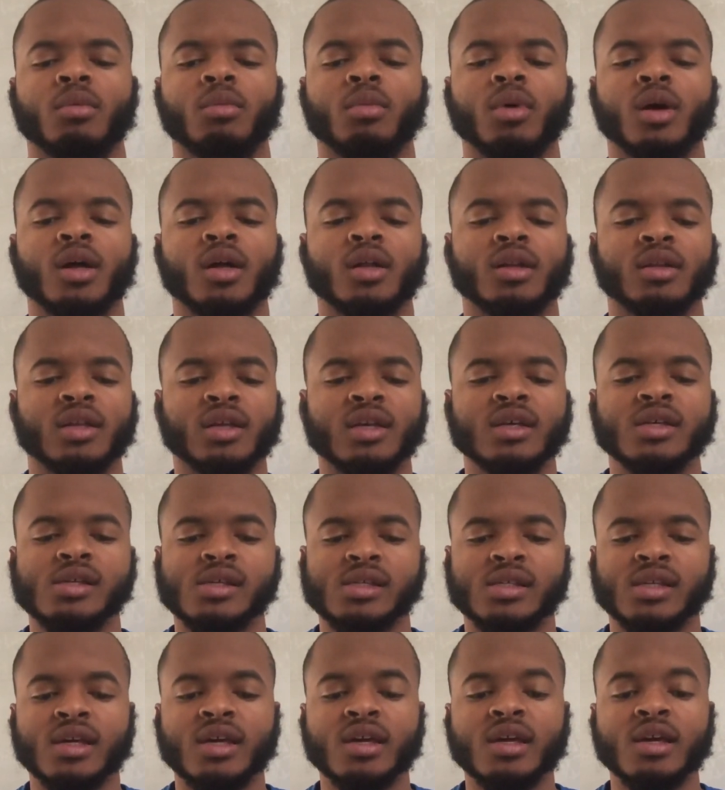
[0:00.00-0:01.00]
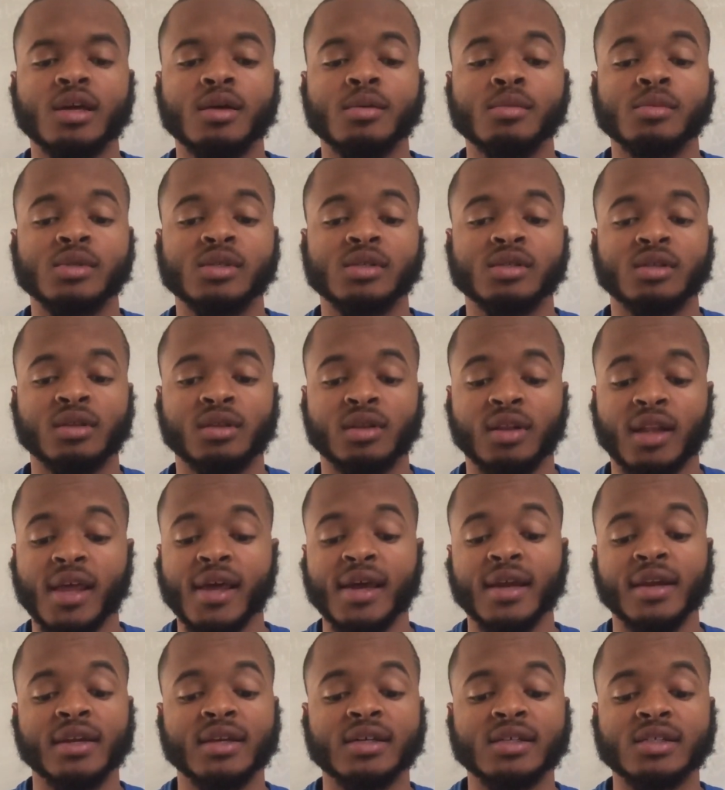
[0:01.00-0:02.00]
But these teams
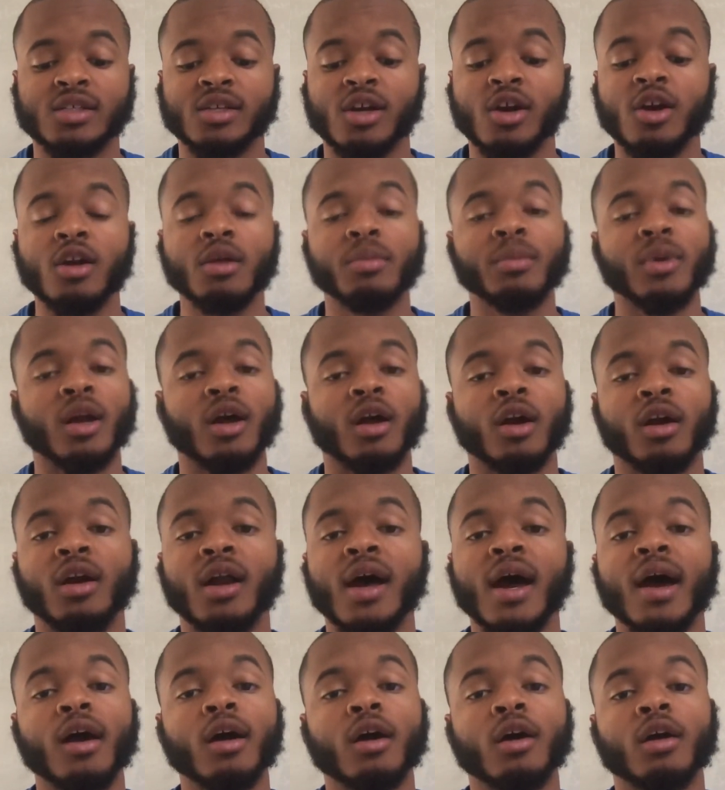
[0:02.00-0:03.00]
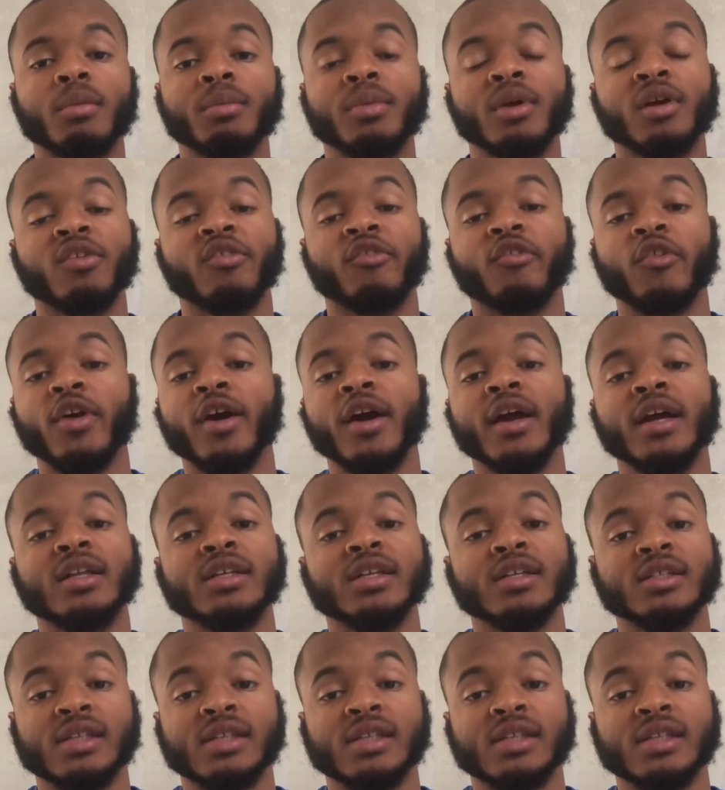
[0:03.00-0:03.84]
late in this tournament are not going to be afraid